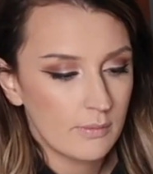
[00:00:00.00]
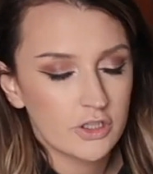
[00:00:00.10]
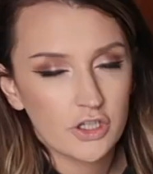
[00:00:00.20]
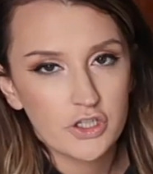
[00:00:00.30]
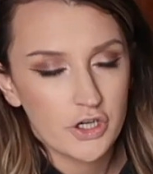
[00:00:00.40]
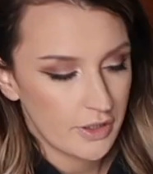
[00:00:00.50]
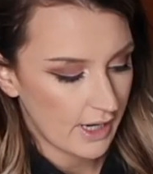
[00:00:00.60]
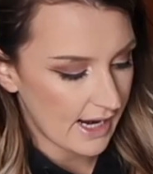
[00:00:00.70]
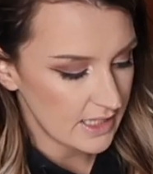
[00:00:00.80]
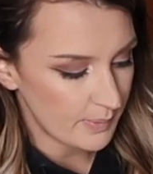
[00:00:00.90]
which I'll show you
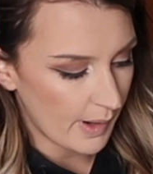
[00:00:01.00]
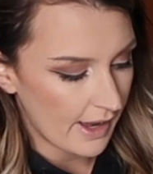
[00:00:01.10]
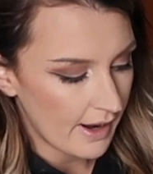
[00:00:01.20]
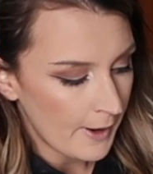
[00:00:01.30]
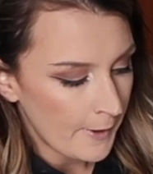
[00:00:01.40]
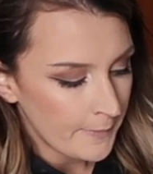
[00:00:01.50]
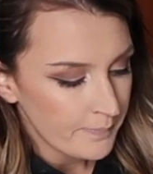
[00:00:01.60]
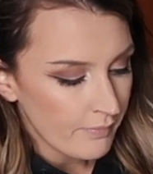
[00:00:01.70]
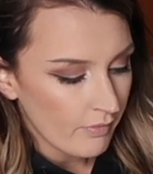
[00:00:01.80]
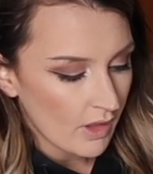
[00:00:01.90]
guys,
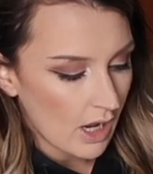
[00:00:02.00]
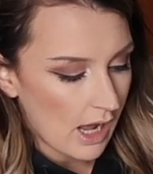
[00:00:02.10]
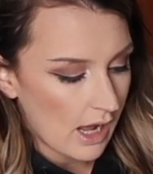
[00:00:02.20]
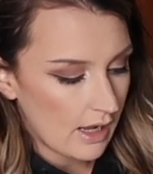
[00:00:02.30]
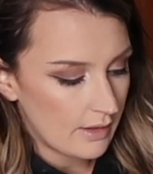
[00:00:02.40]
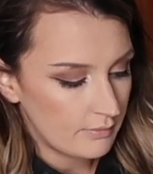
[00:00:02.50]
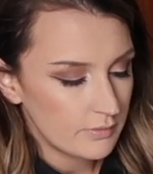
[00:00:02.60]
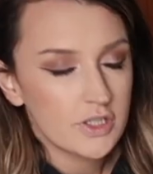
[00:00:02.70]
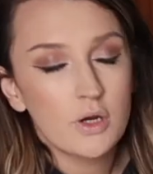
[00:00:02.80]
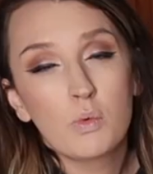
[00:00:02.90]
but
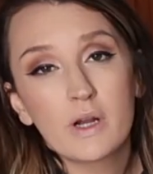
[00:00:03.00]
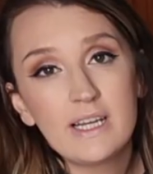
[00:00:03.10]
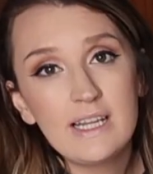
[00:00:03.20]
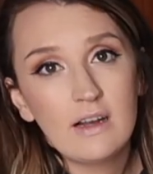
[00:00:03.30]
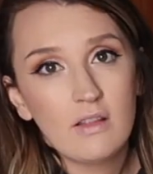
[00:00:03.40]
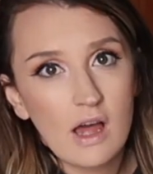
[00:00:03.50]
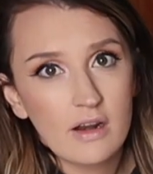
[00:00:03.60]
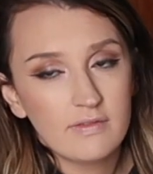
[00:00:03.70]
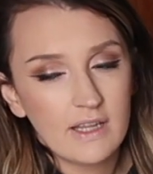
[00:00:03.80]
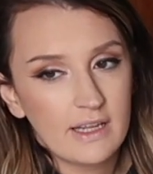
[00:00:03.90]
so we're going to need a lot
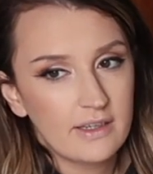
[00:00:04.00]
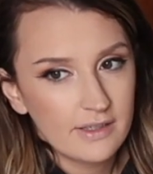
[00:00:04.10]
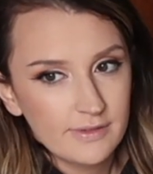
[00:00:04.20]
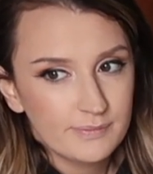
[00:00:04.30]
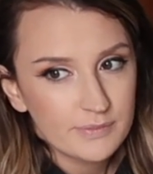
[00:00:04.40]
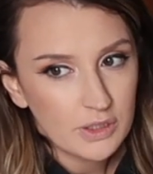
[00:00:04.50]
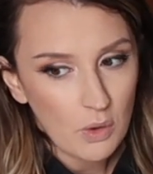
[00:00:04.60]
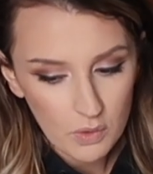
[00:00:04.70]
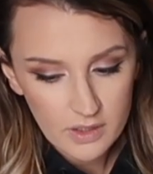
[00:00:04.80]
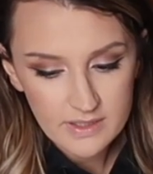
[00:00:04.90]
of like
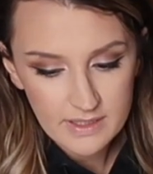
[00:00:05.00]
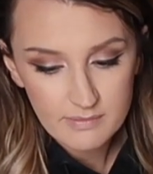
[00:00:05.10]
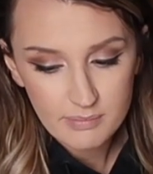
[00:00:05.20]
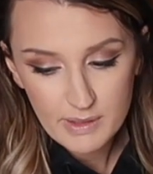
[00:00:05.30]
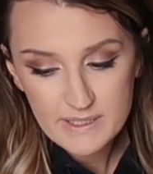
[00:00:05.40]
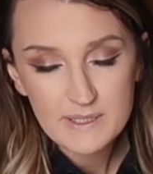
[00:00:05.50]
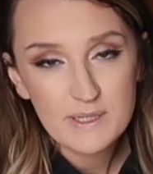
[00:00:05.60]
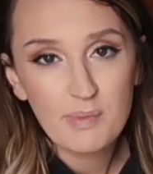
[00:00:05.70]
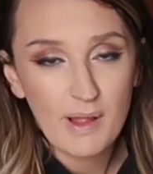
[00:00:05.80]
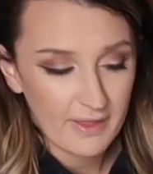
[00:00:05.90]
cords and places
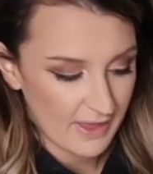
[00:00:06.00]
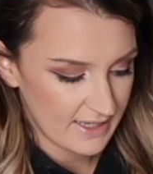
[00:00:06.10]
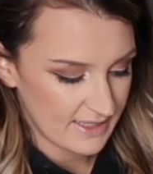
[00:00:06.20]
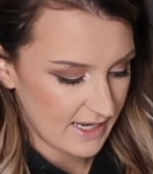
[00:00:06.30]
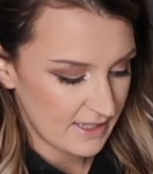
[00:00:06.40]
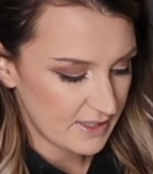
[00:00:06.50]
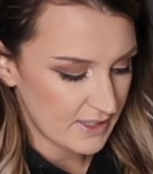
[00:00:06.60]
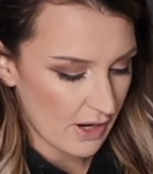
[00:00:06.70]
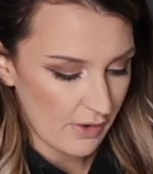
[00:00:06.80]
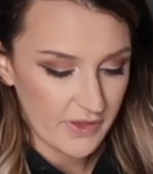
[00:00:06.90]
to plug things in.
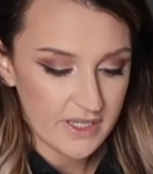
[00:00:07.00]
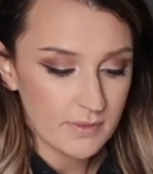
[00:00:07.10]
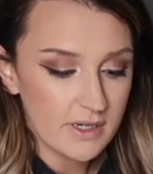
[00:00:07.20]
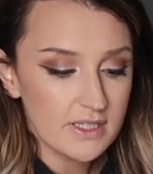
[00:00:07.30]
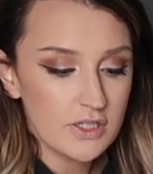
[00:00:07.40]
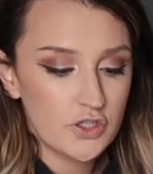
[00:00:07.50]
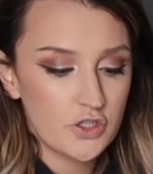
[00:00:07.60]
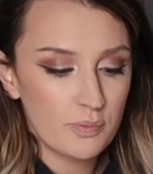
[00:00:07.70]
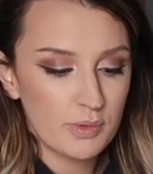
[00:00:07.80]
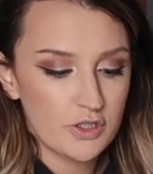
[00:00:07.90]
So this one is a
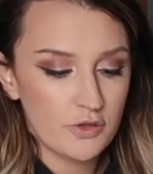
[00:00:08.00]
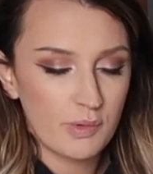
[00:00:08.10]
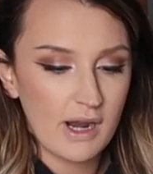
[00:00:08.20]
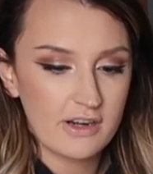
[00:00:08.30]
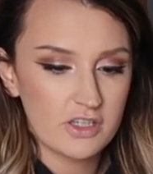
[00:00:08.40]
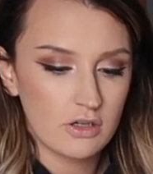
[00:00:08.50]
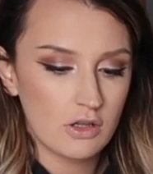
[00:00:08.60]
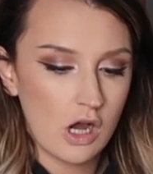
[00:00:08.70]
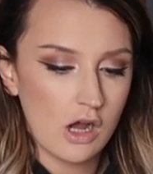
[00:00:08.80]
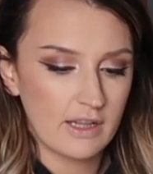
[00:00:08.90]
super super extra
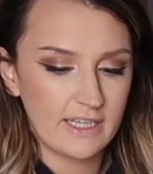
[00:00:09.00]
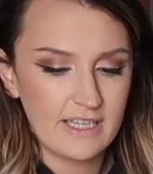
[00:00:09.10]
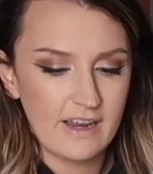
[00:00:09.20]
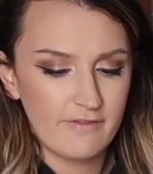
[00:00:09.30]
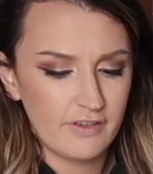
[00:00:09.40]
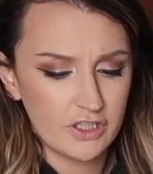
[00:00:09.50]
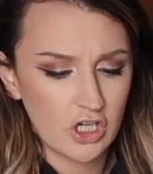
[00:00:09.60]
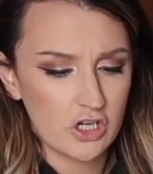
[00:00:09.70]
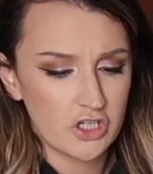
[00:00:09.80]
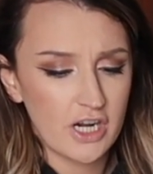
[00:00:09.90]
long like 10-foot
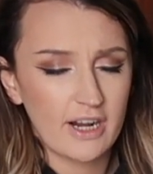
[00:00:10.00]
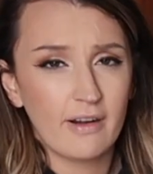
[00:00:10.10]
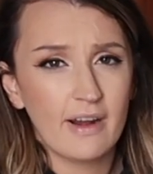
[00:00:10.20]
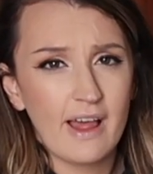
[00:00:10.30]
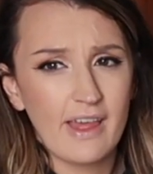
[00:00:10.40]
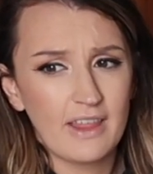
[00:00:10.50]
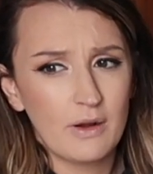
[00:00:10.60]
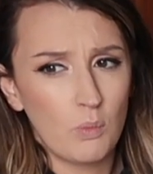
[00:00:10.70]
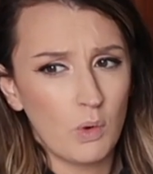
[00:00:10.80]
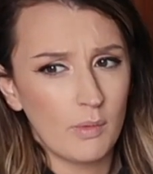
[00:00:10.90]
charger. I got it at I
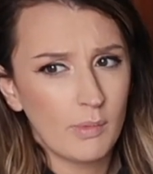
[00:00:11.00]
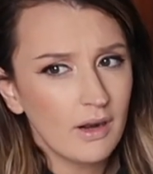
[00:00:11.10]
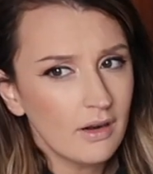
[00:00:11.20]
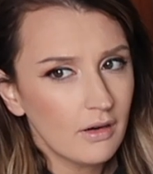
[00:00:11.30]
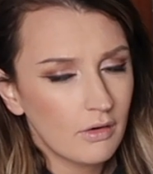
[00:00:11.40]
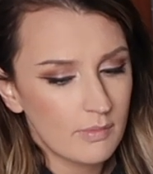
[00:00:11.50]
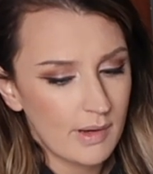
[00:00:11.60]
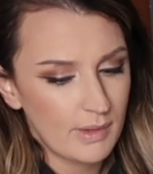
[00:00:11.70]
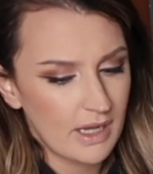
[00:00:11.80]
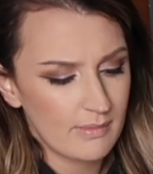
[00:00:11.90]
think Walmart or
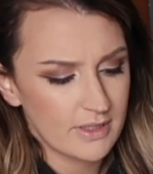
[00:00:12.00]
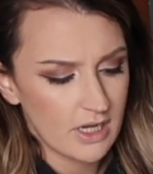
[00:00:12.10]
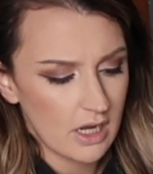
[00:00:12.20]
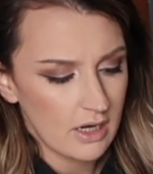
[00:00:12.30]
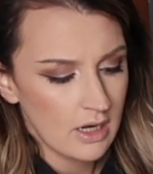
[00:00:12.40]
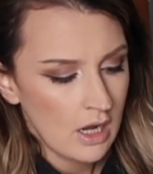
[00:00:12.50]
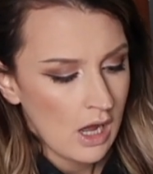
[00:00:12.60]
maybe Amazon.